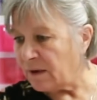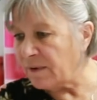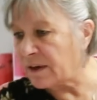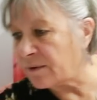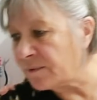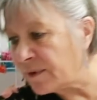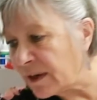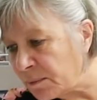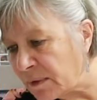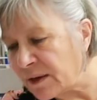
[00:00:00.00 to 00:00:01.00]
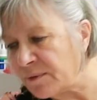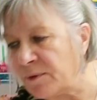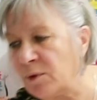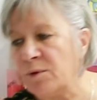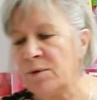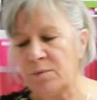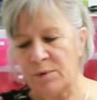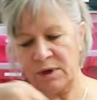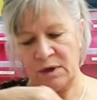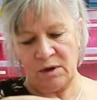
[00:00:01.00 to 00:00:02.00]
If I can find my phone,
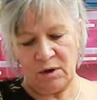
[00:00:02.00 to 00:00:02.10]
we are